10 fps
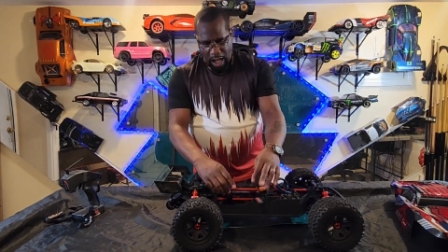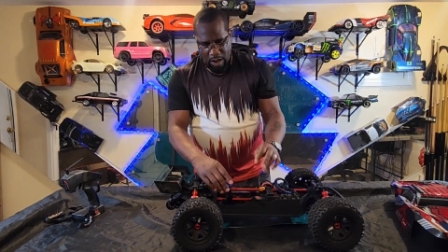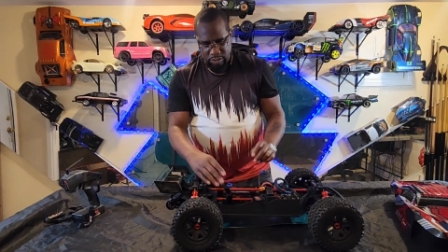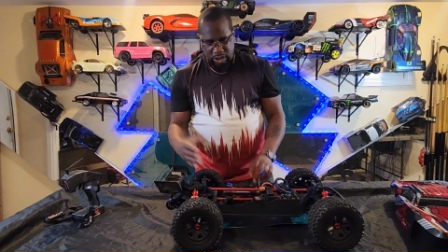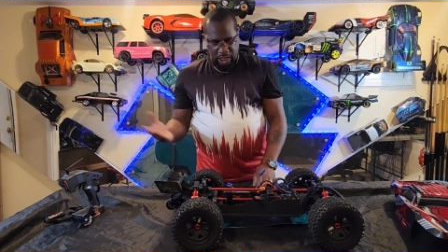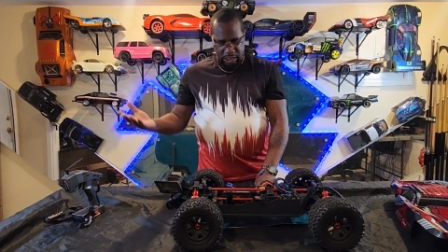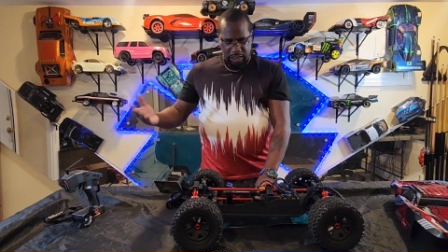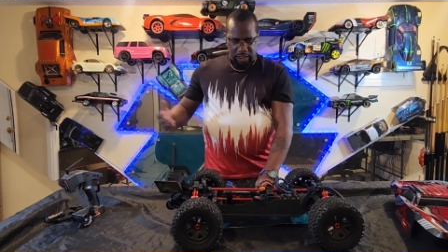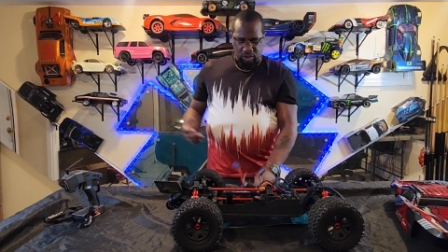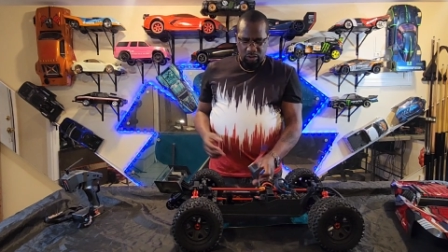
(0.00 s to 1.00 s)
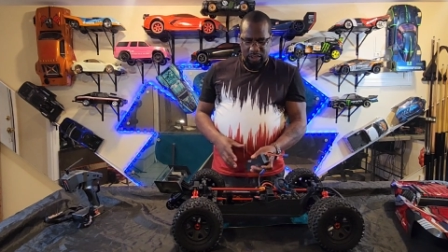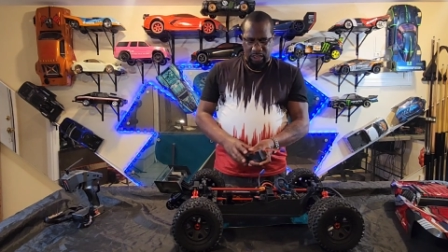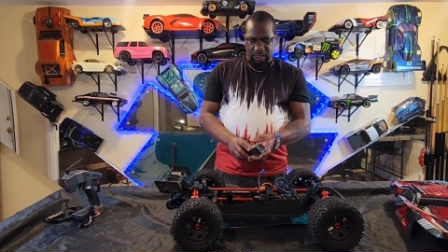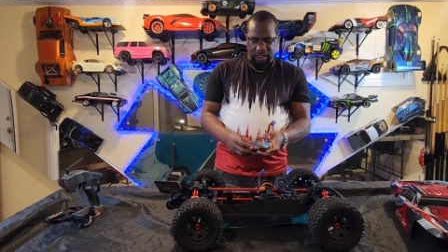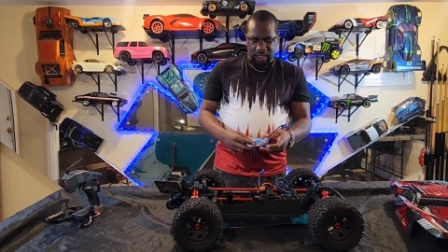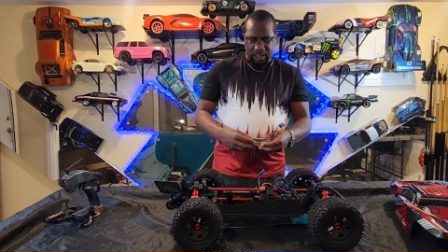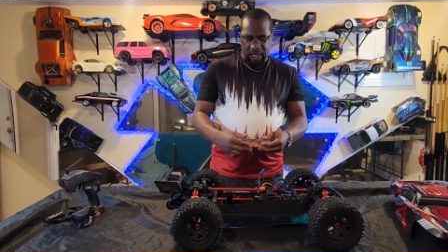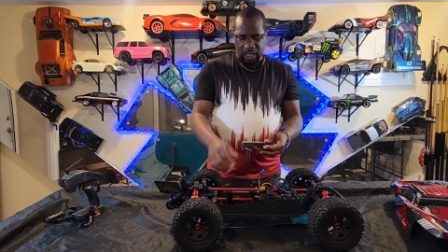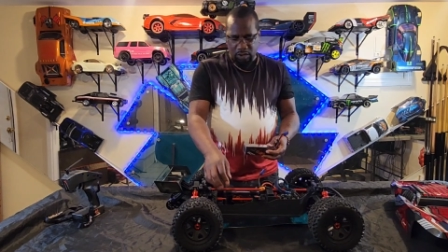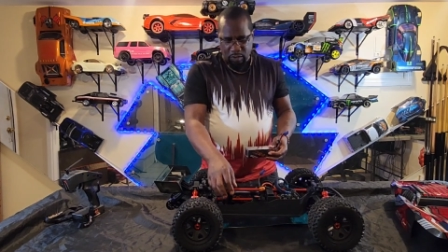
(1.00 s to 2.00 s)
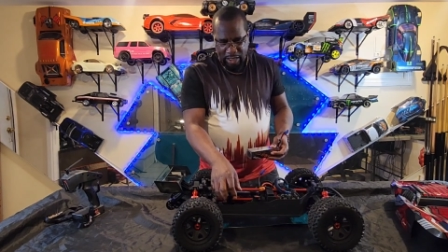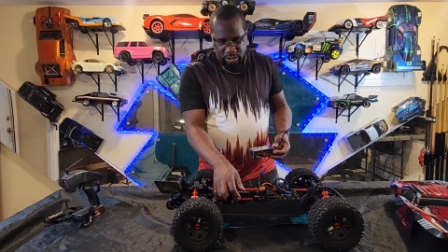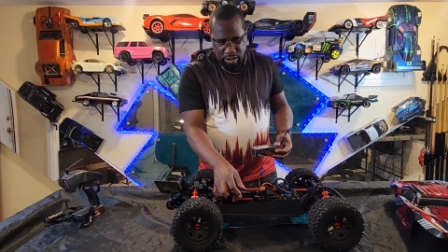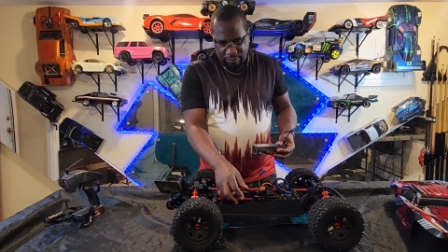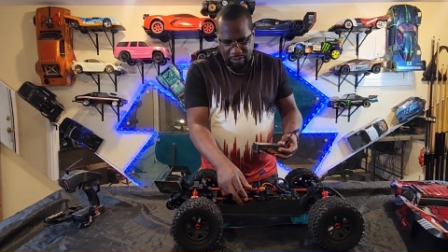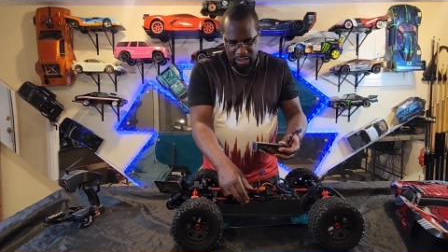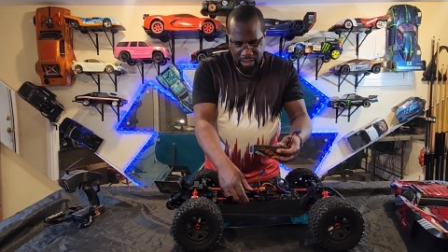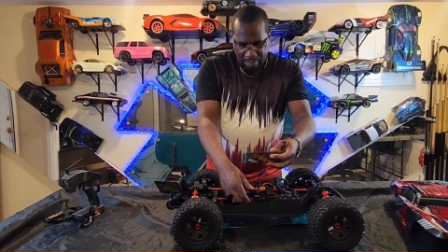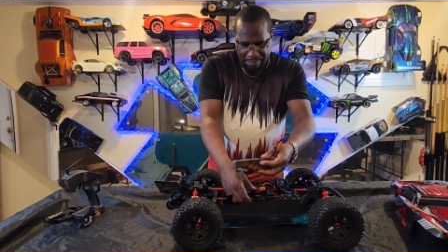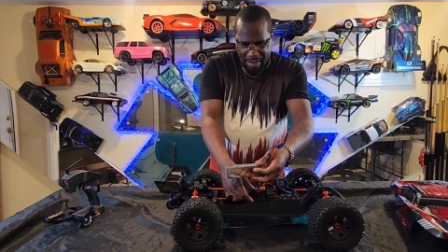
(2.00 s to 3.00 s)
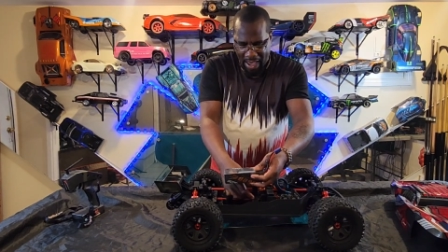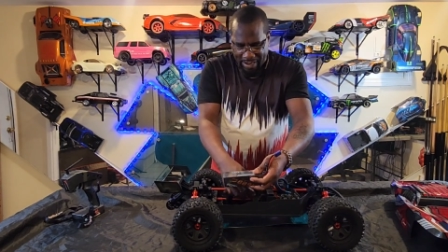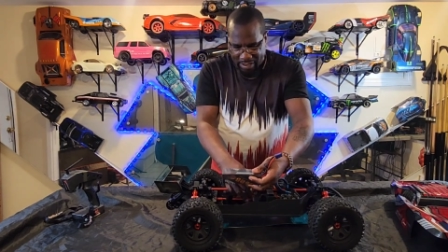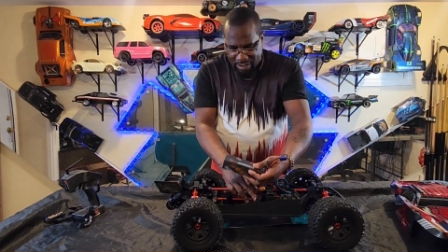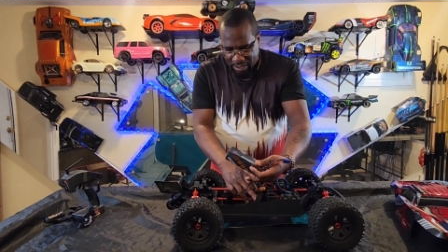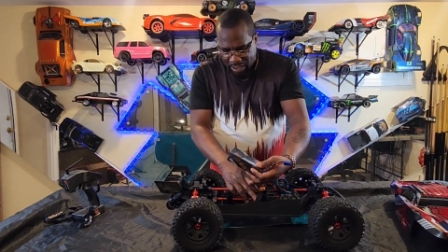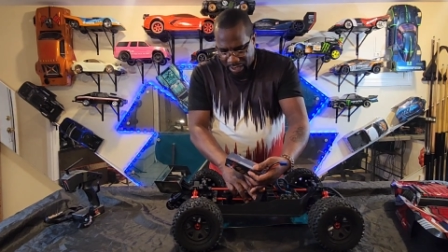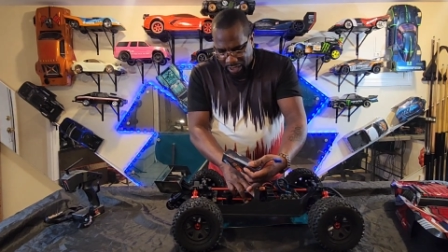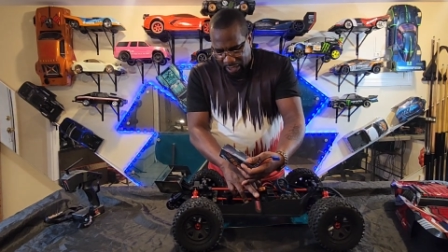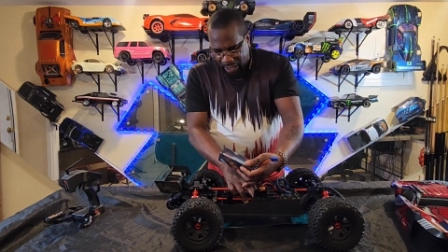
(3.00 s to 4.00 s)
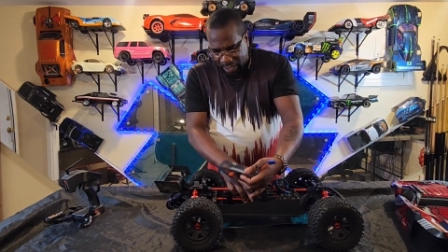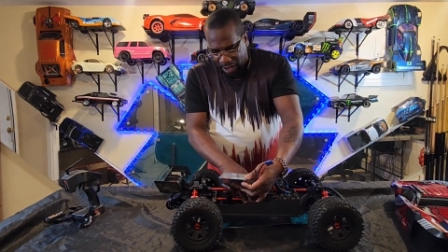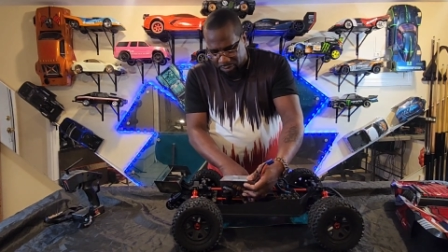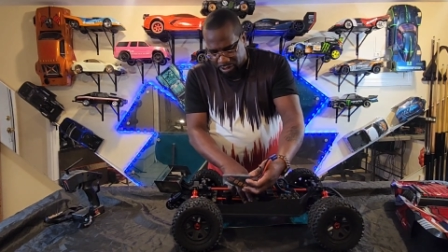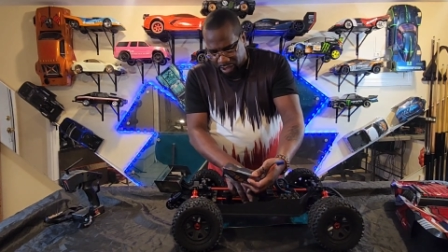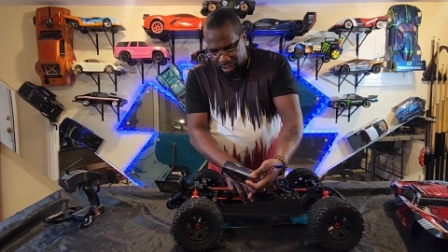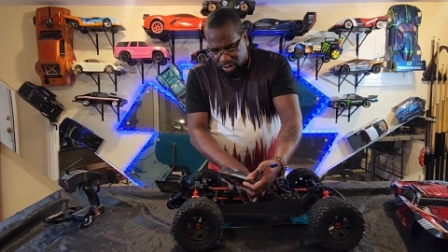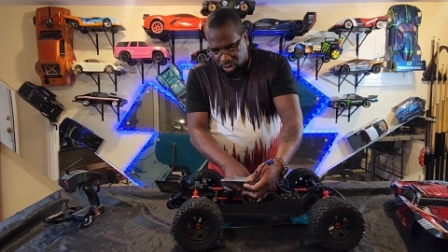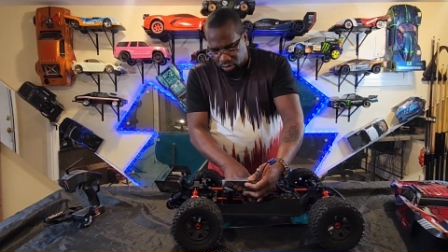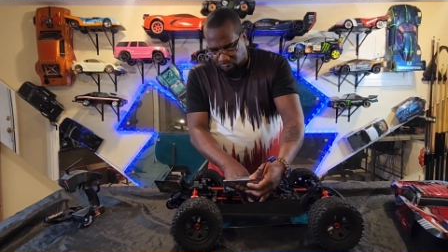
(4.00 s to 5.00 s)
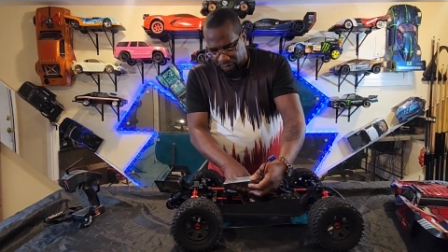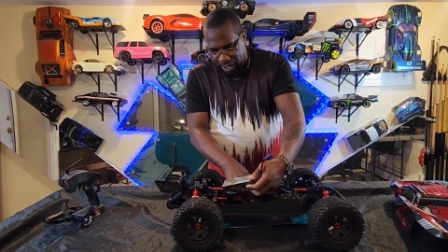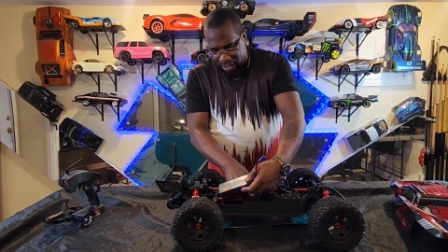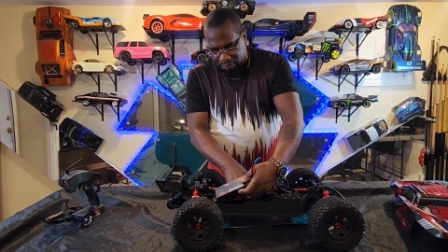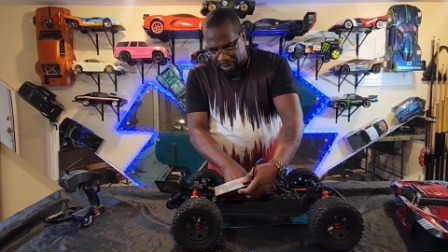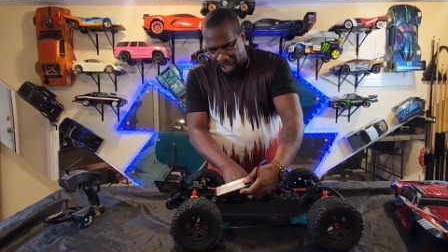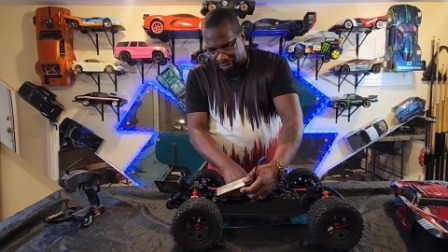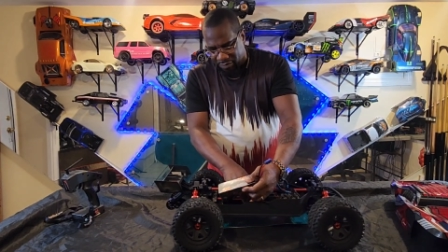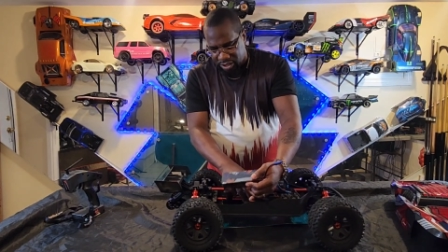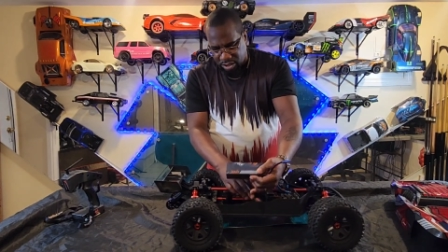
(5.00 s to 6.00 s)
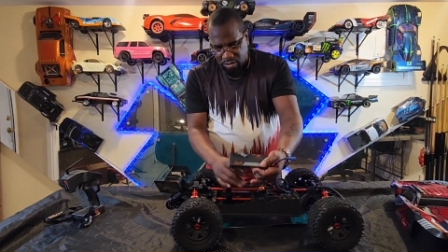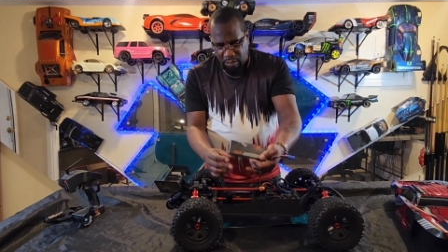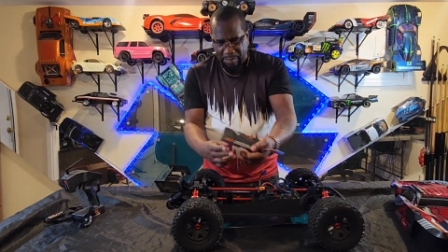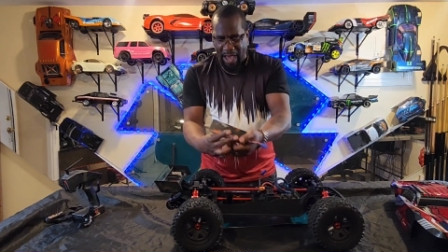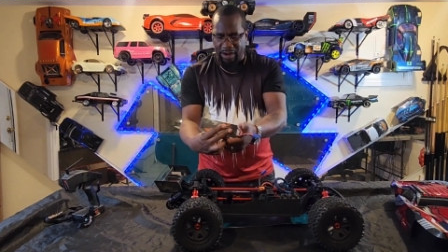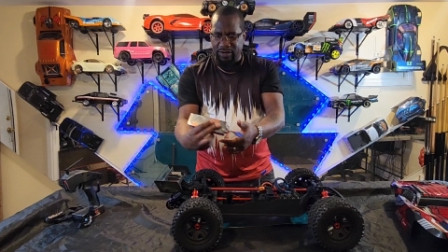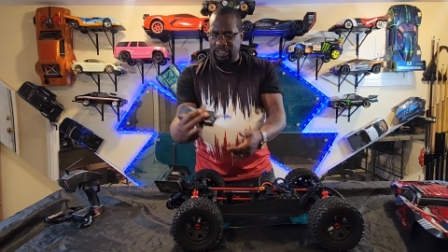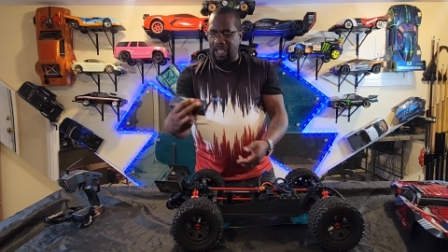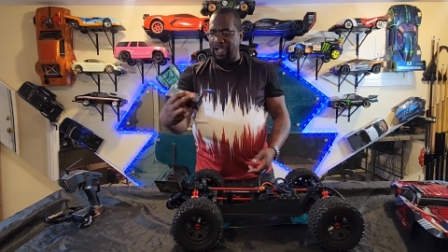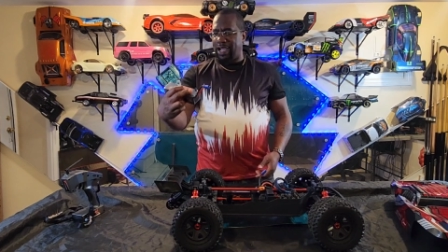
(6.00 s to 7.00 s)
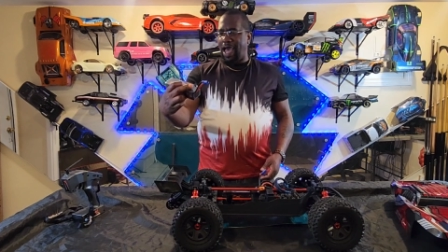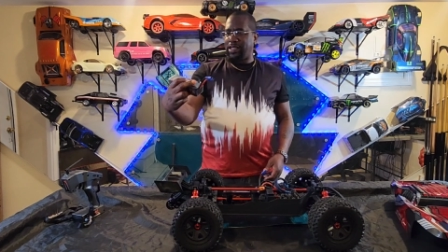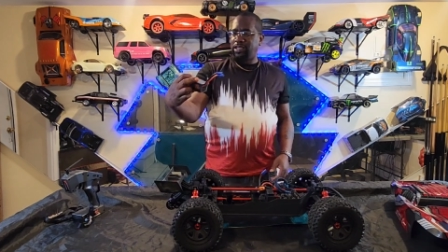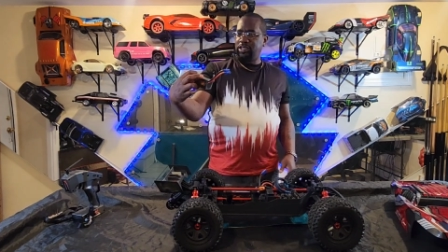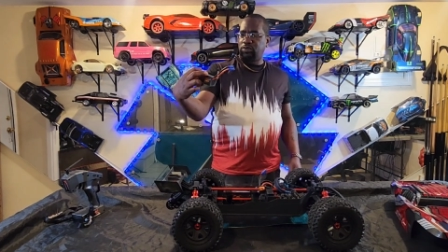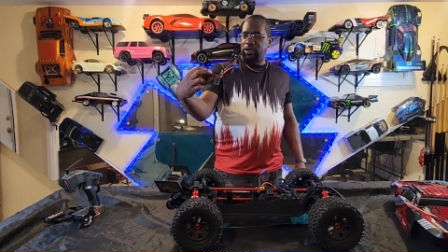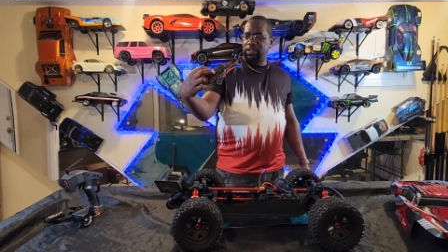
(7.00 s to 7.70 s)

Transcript: I was changing it to a 6S anyway, so it really didn't matter. And I was getting two 3S batteries. So the batteries I got, these